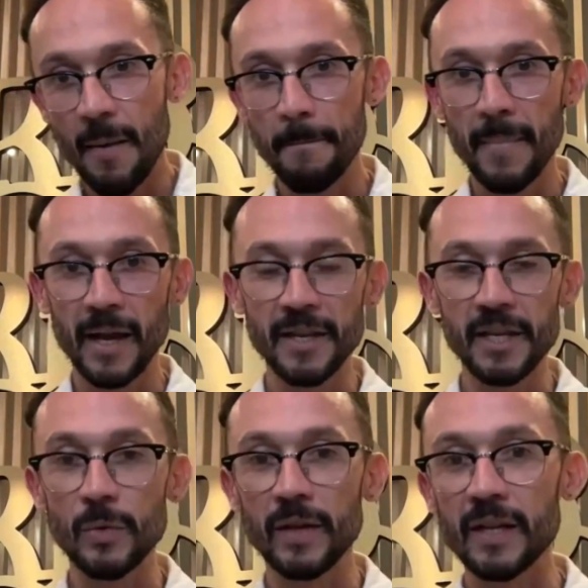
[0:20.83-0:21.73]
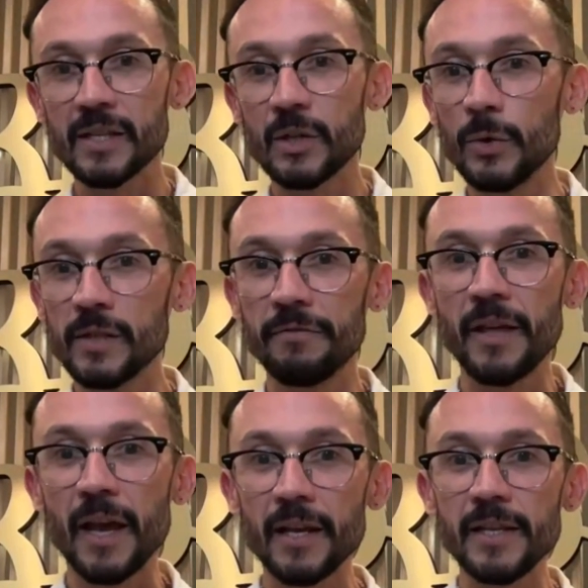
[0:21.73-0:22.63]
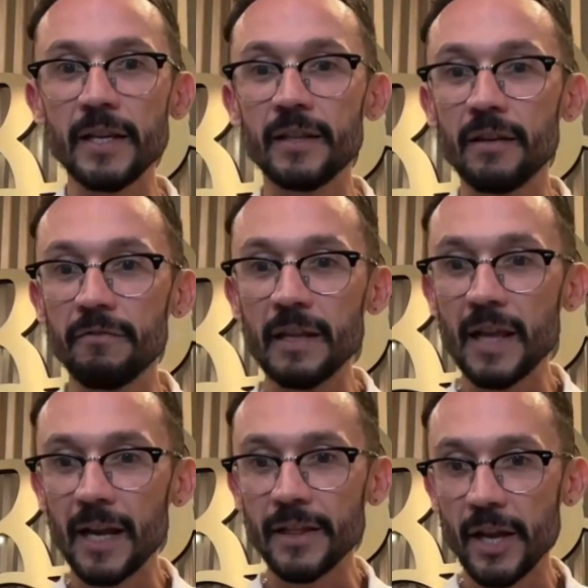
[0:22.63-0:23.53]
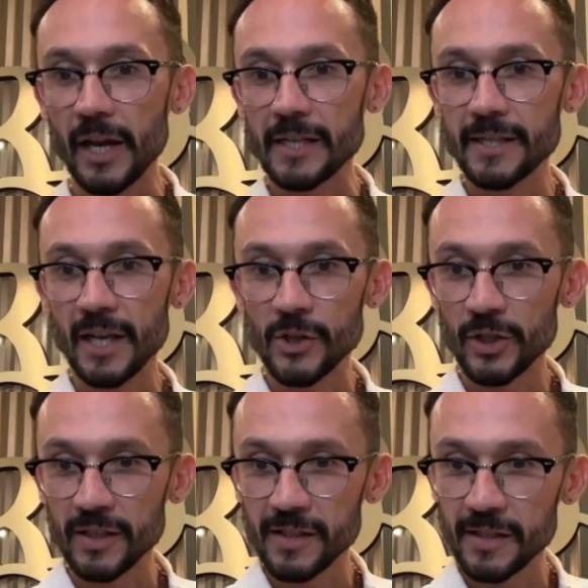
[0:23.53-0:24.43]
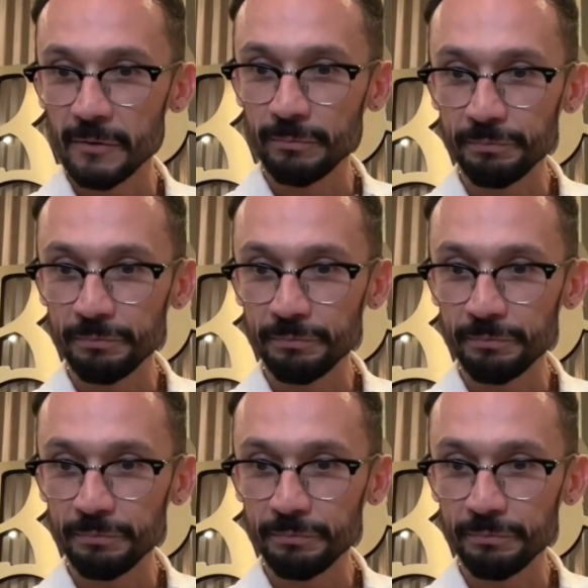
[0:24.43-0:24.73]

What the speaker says: my new and exclusive technique, the V-Light hair extensions.